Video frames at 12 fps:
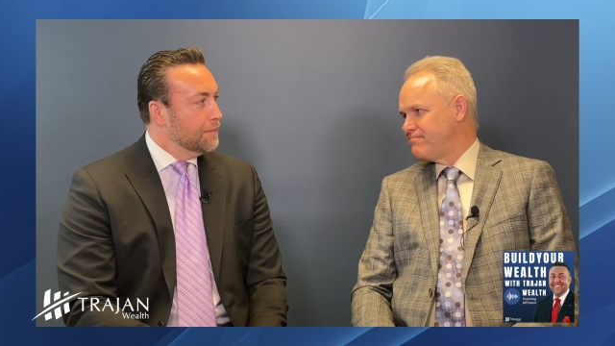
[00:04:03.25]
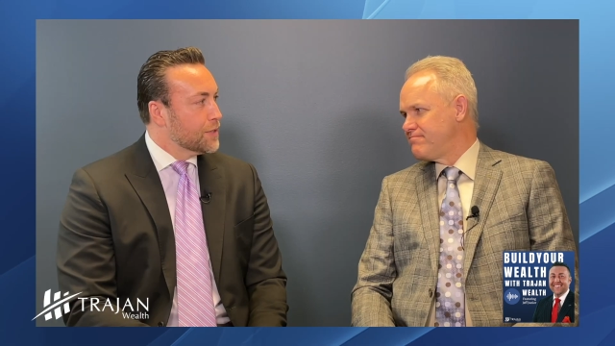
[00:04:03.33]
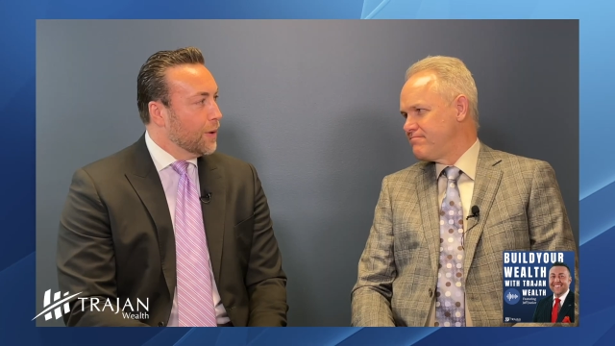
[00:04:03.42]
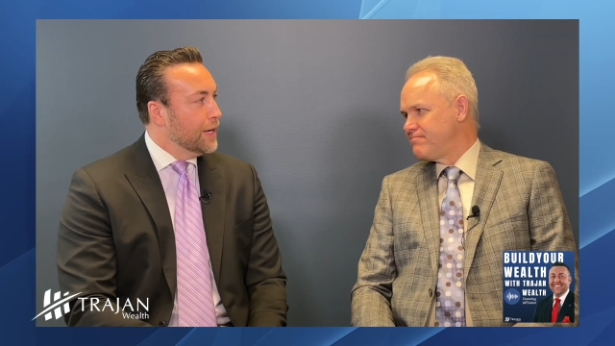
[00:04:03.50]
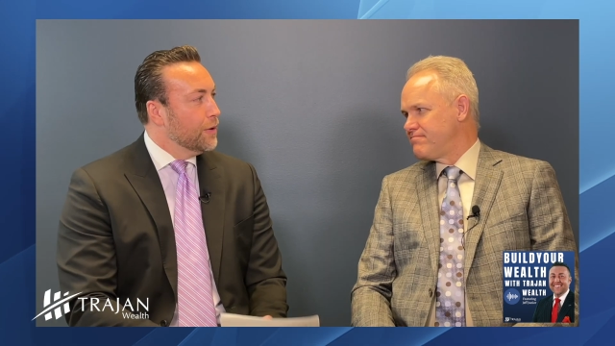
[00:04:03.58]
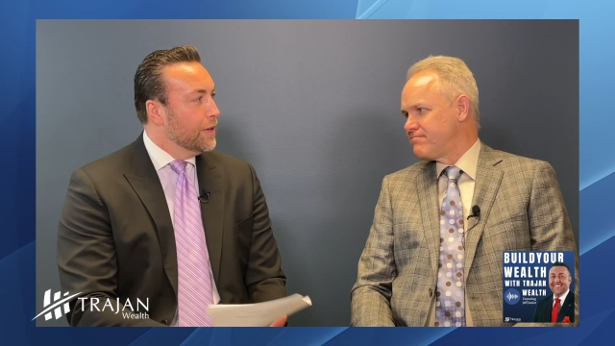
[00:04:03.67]

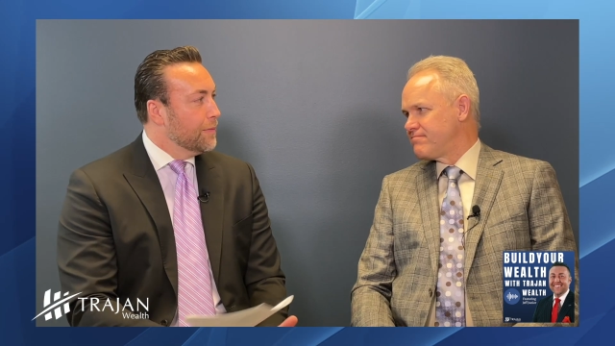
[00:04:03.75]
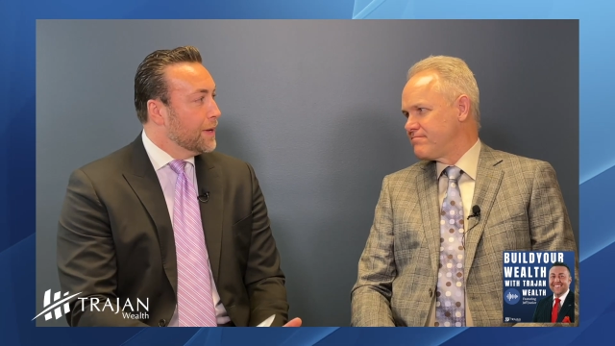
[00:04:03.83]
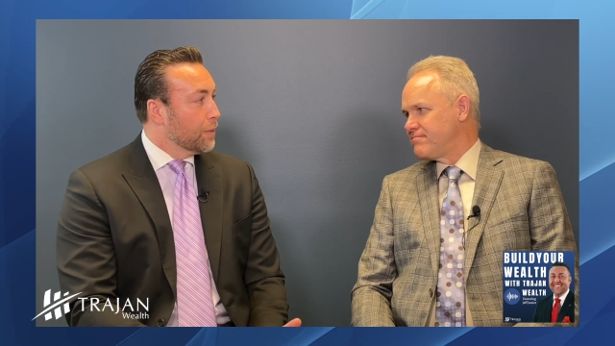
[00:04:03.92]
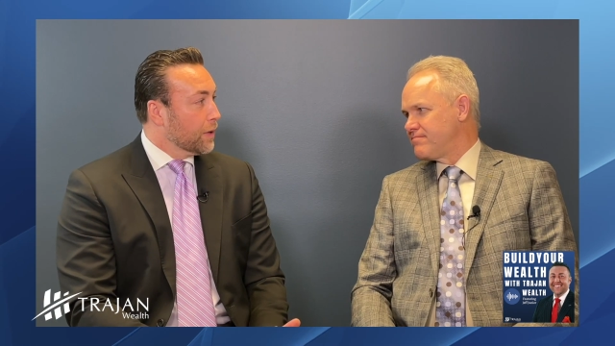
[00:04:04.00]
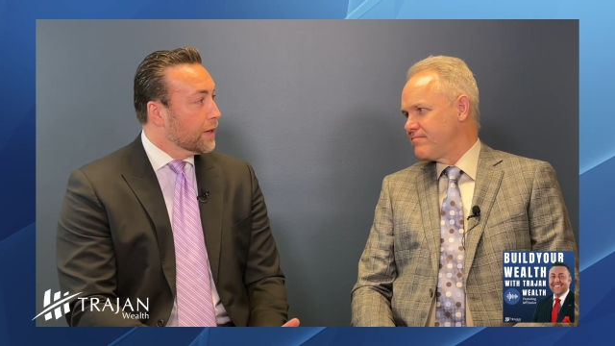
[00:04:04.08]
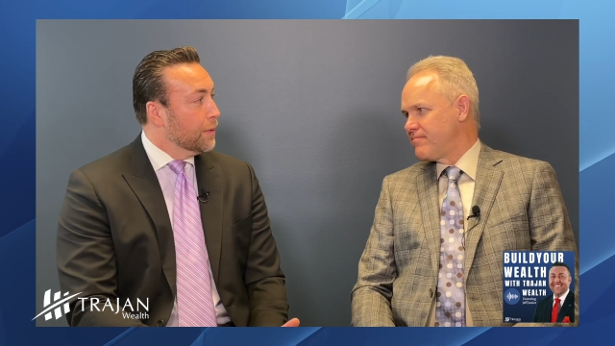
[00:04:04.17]
Speaker 1: So I know you've
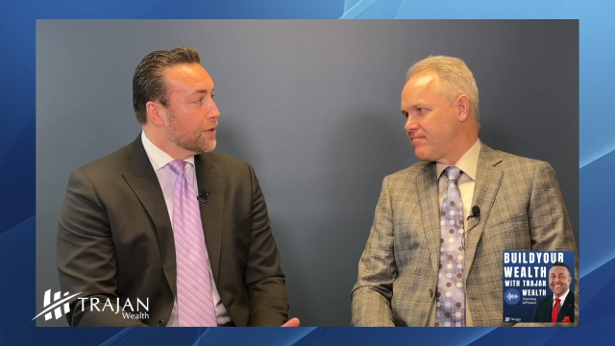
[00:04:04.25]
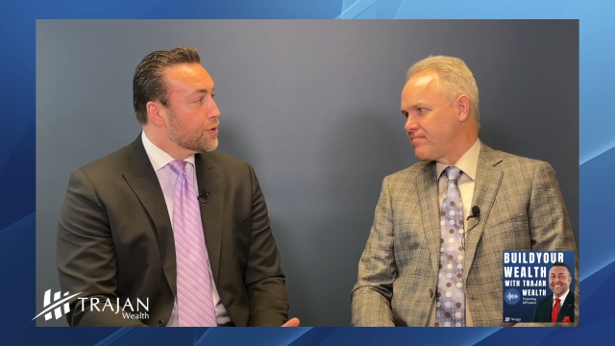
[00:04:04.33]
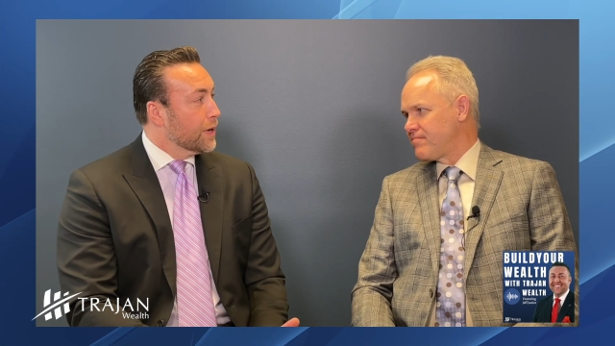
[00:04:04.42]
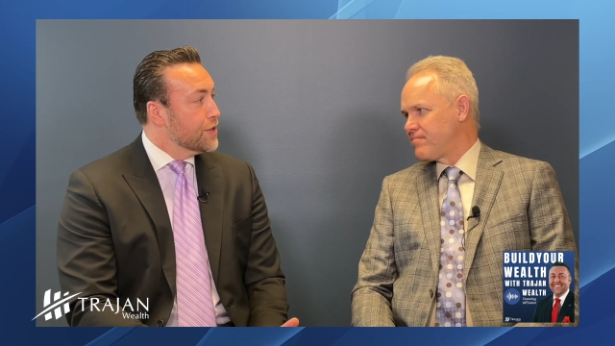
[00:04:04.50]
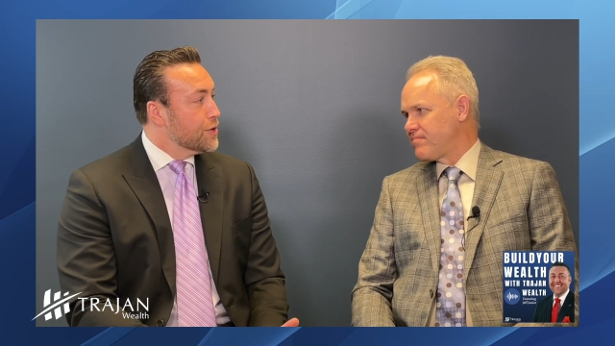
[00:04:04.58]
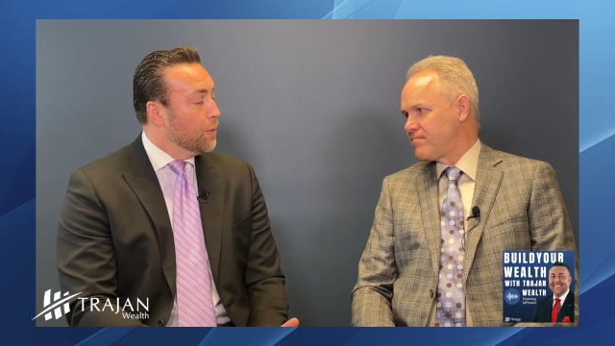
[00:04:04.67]
been working with
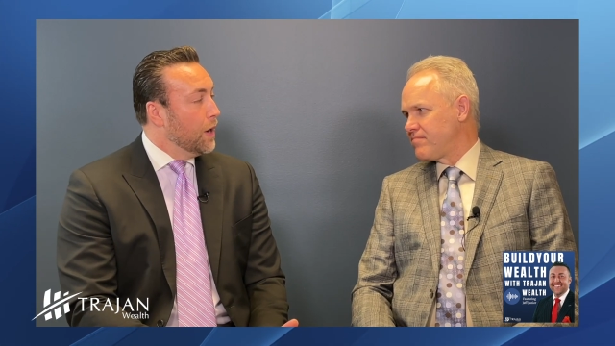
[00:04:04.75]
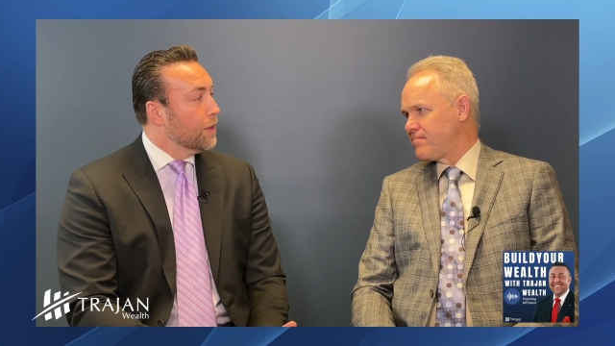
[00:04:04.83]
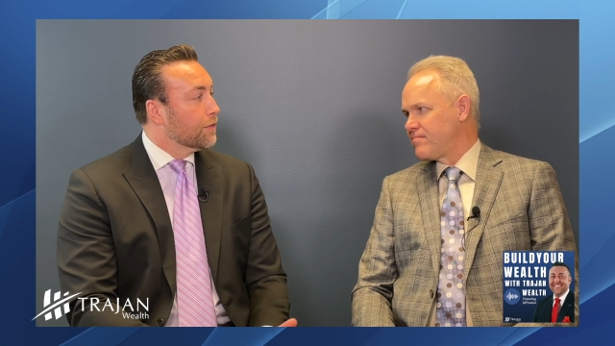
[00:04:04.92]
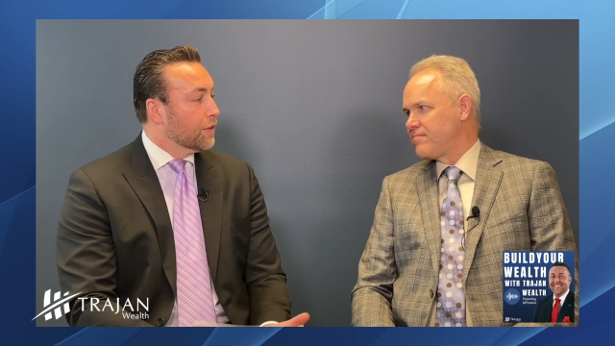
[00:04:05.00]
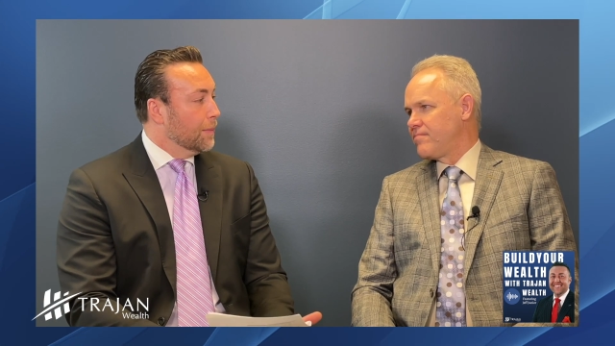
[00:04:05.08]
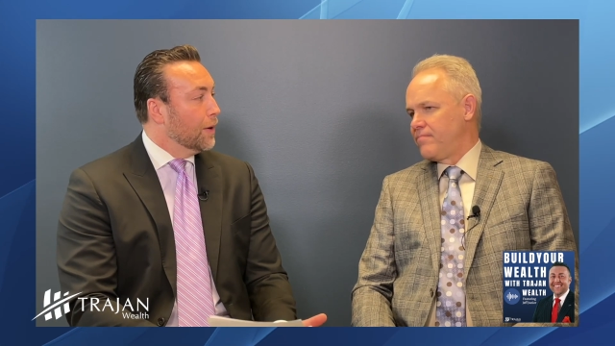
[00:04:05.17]
Trajan
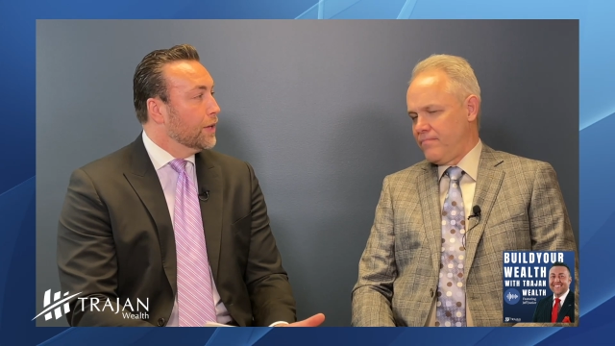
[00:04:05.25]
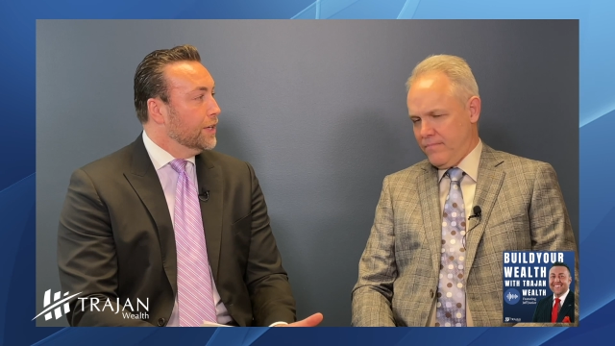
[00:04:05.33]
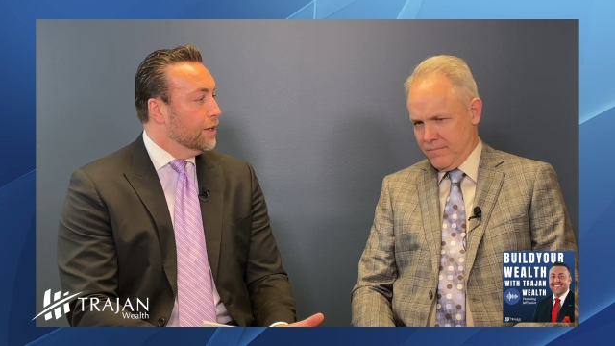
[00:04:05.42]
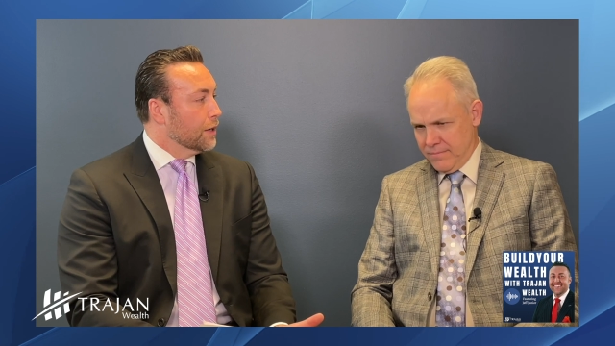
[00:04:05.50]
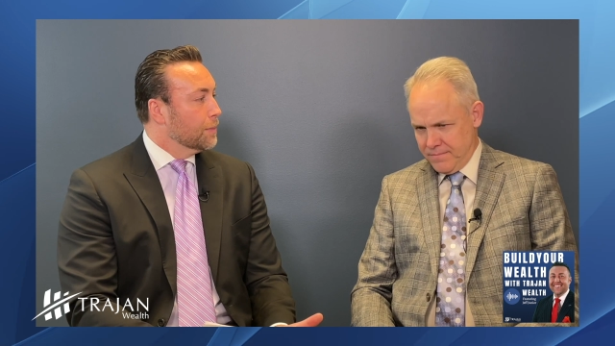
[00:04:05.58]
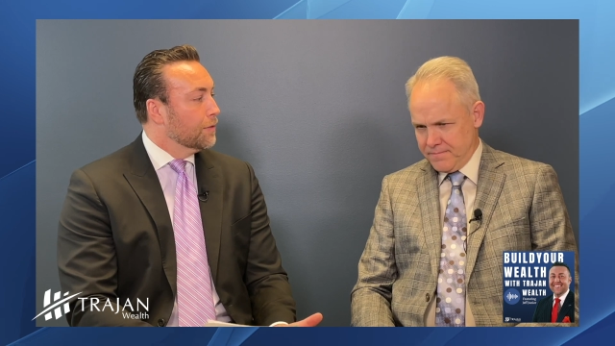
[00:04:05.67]
Wealth for about a
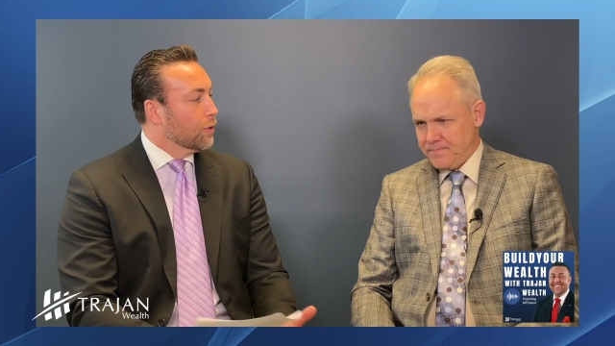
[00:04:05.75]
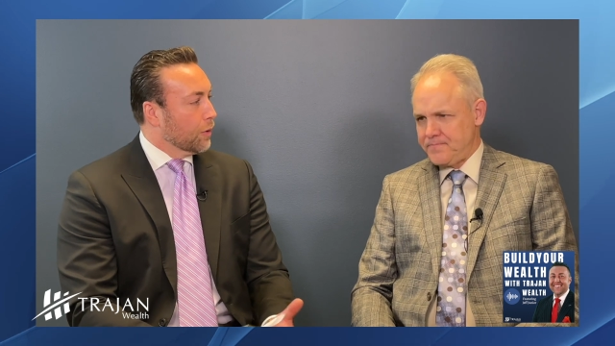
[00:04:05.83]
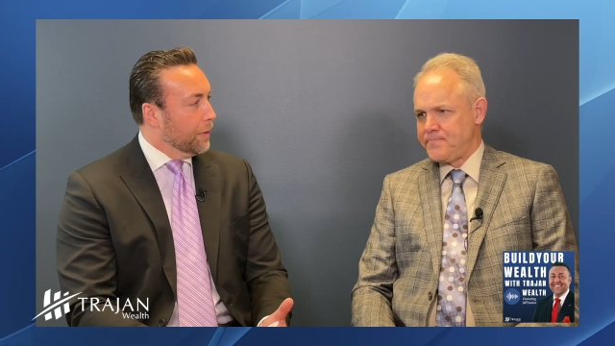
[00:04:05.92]
year before we